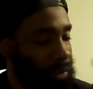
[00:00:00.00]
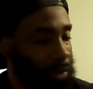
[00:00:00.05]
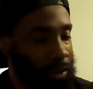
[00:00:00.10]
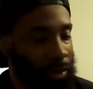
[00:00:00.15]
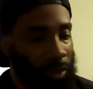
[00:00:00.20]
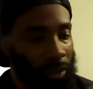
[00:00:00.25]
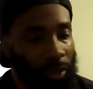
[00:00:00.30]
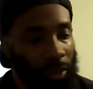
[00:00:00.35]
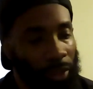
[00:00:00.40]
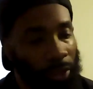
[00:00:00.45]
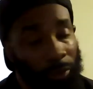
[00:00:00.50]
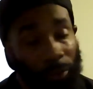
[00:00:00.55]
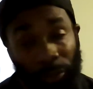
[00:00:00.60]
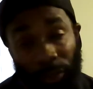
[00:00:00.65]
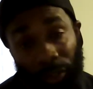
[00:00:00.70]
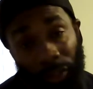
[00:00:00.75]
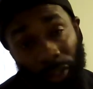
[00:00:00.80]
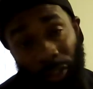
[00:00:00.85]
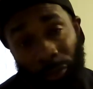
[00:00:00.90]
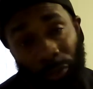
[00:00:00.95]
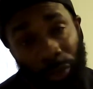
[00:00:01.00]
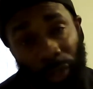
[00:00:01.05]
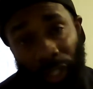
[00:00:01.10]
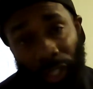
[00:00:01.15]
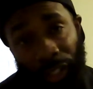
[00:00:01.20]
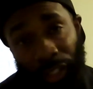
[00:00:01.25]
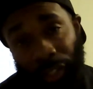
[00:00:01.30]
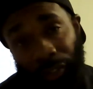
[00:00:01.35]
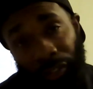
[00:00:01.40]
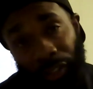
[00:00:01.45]
stuff we
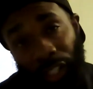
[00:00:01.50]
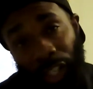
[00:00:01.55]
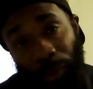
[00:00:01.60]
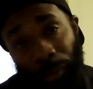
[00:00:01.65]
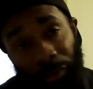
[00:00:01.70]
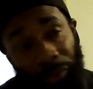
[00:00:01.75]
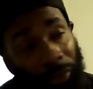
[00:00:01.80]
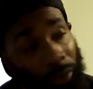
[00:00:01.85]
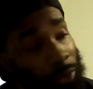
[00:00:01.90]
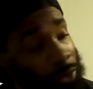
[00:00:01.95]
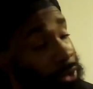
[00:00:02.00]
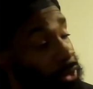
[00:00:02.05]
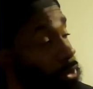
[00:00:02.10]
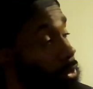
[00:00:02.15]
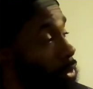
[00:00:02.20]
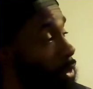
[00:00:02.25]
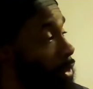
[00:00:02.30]
ain't never done before. So